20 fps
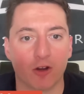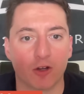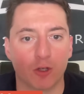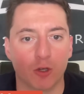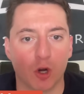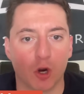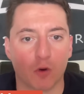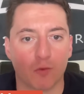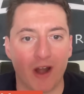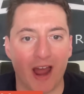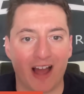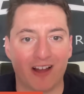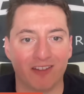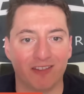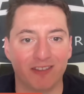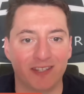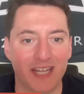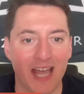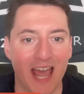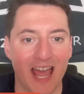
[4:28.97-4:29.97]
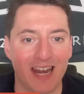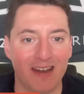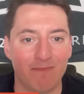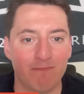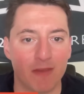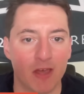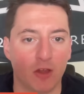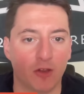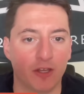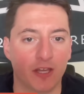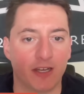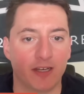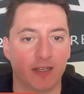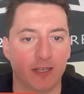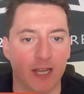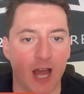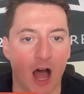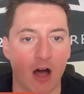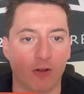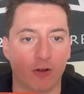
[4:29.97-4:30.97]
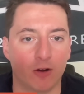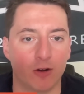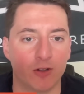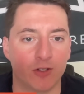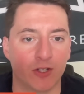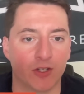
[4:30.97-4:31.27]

to around $10 million a